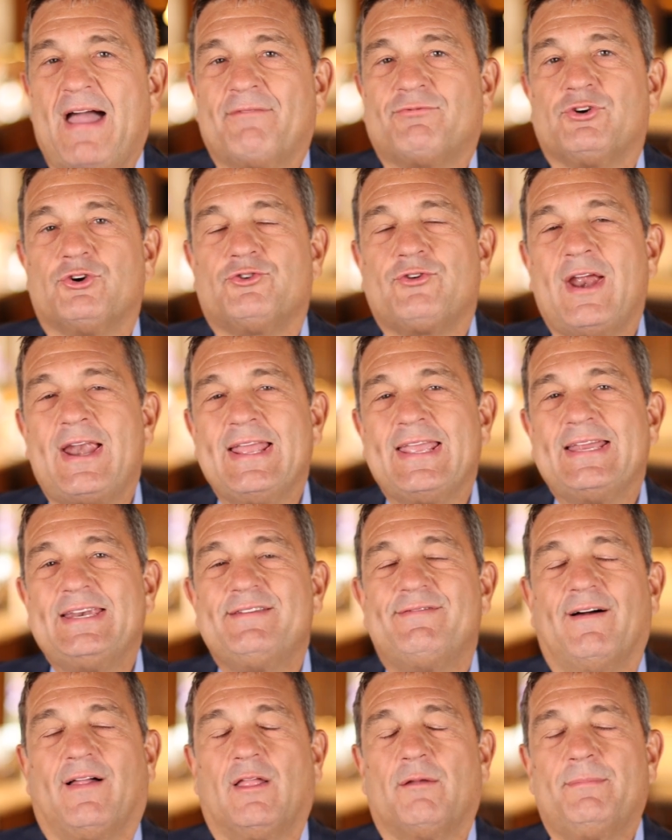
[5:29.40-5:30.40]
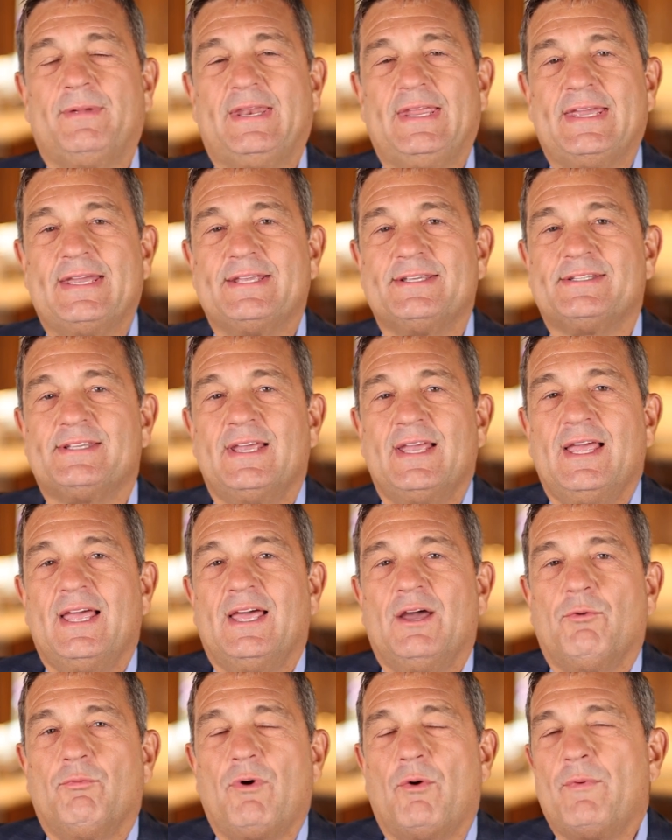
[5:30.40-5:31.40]
After training and development is
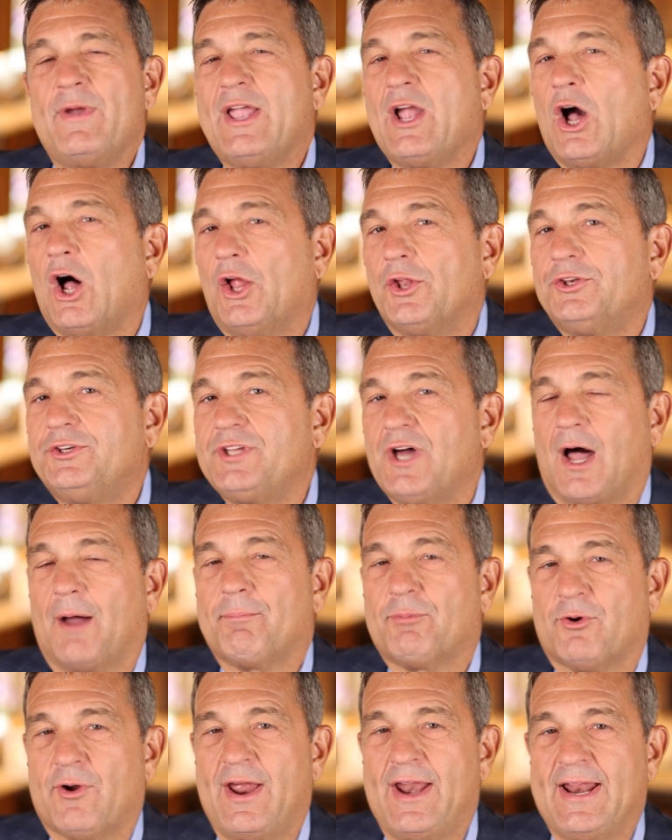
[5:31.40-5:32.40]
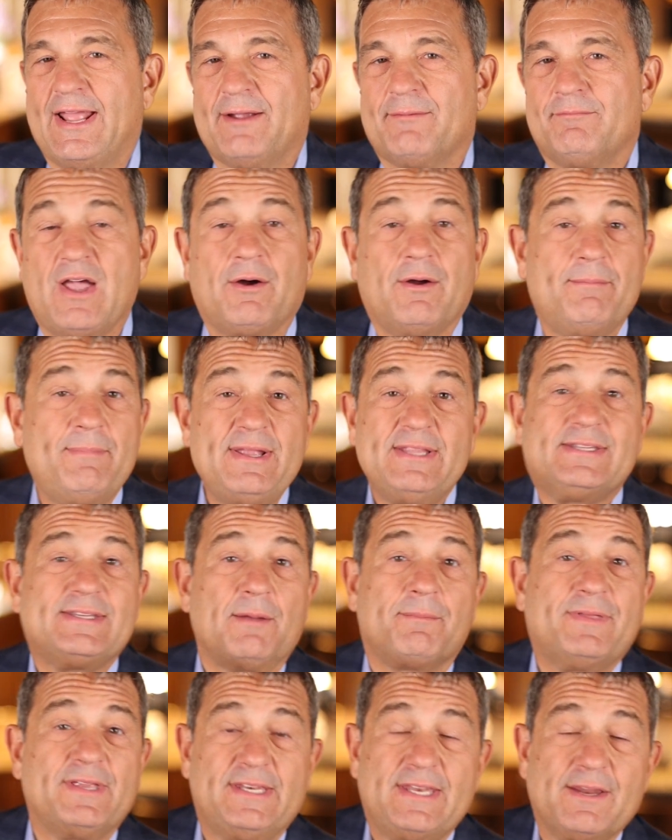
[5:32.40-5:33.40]
what we call top grading. Now, it means
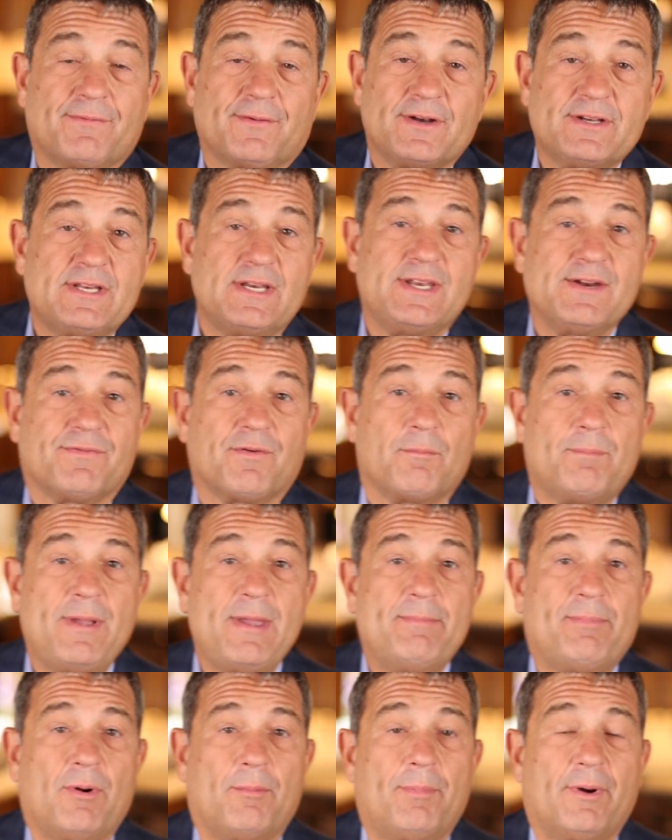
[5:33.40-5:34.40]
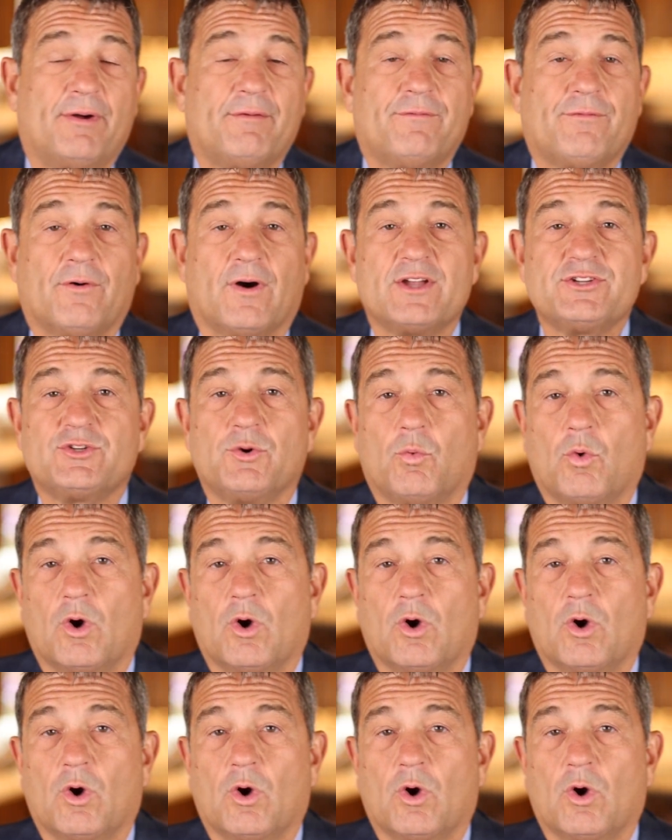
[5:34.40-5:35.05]
something different to different people, but for us at